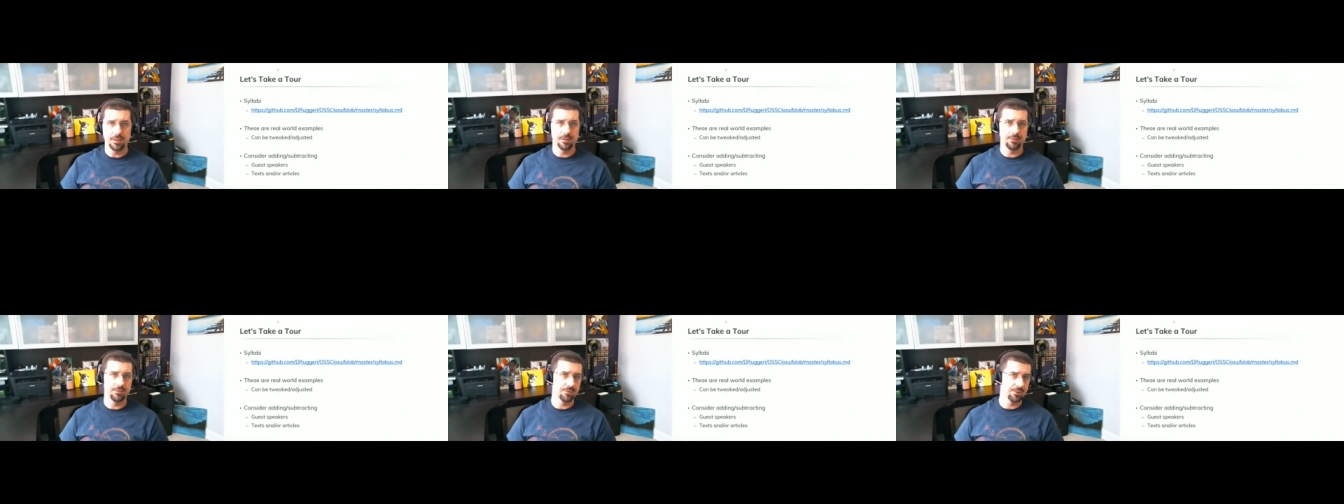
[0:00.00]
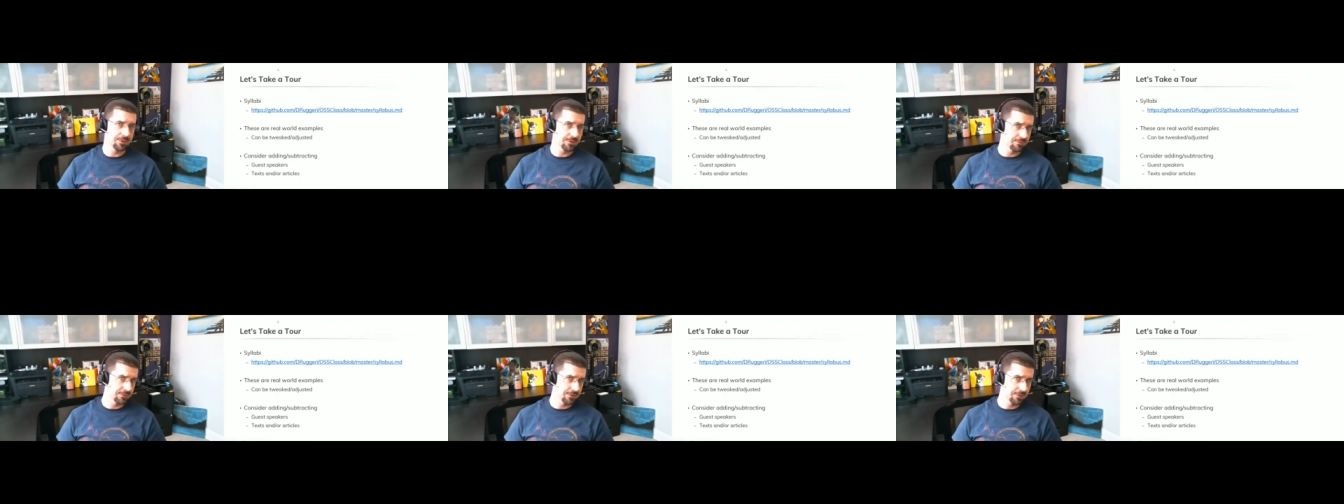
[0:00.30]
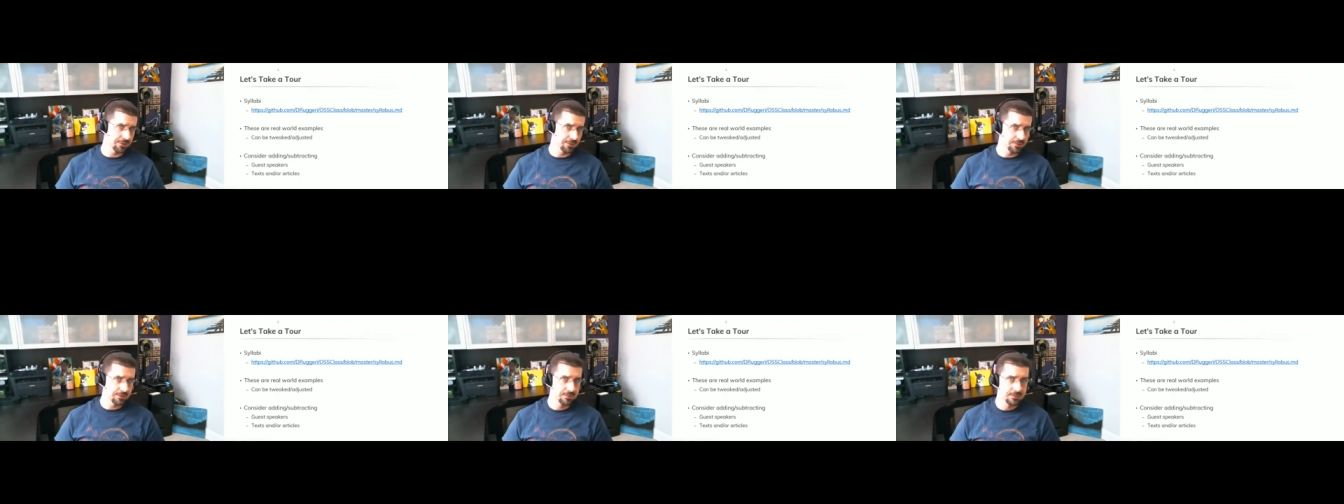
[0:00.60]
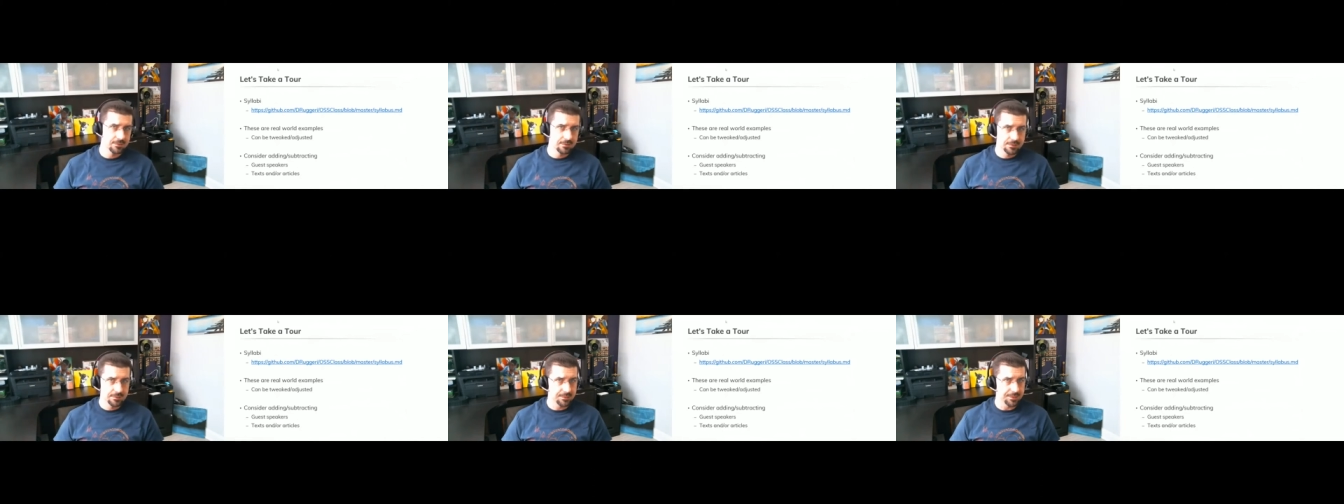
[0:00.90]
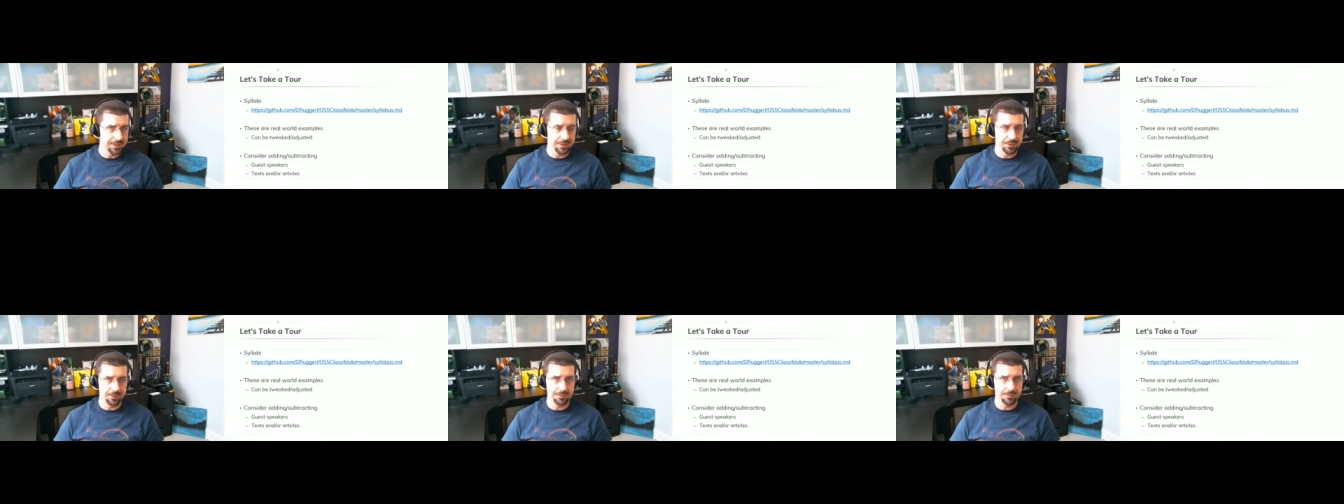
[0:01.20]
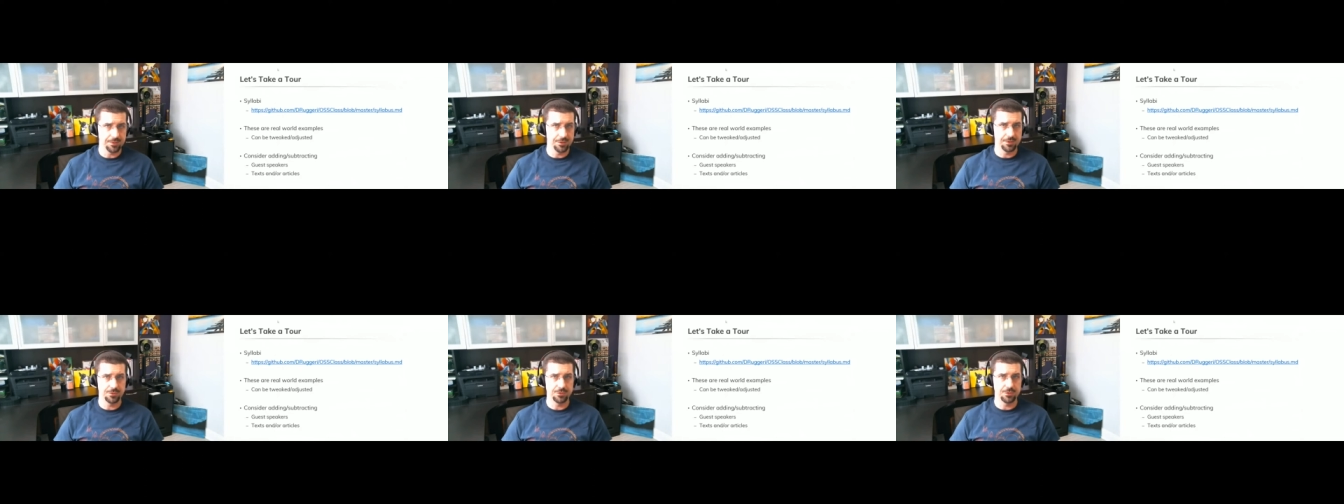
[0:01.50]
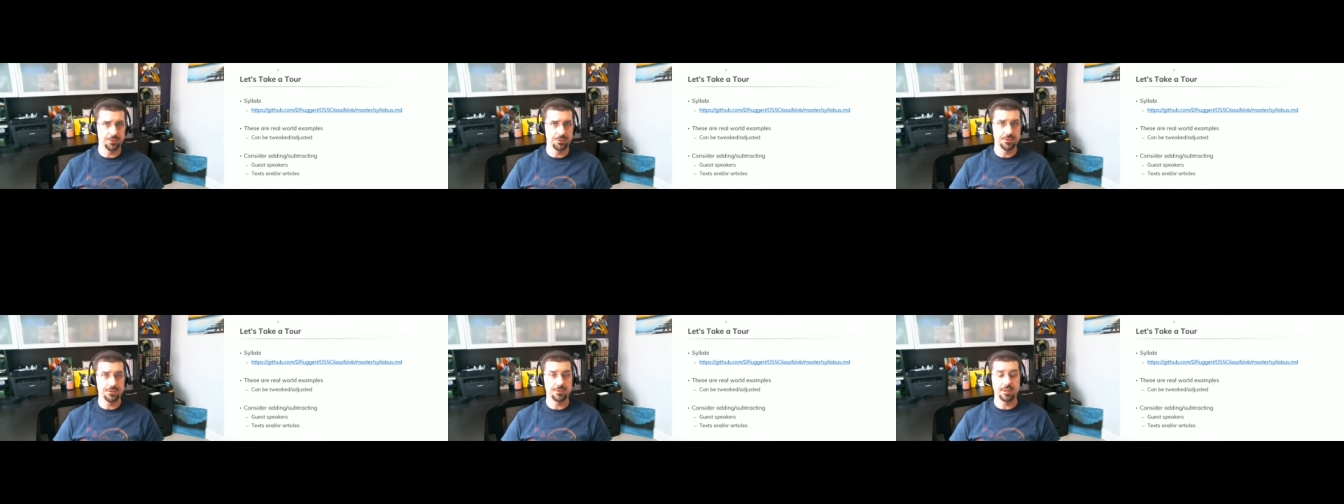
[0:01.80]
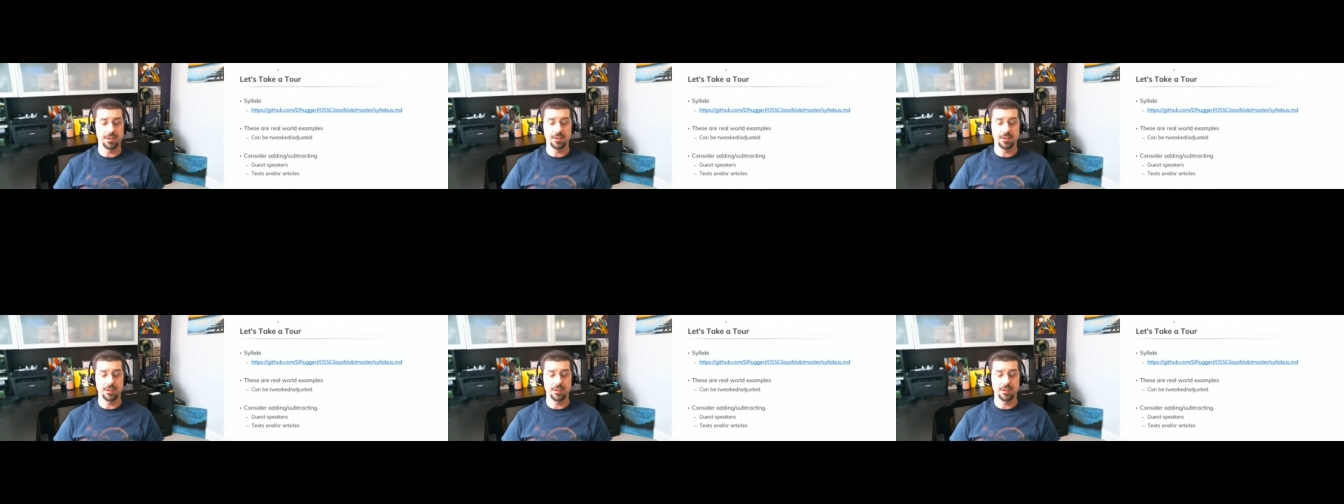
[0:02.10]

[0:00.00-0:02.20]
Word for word: They've worked for you know the students.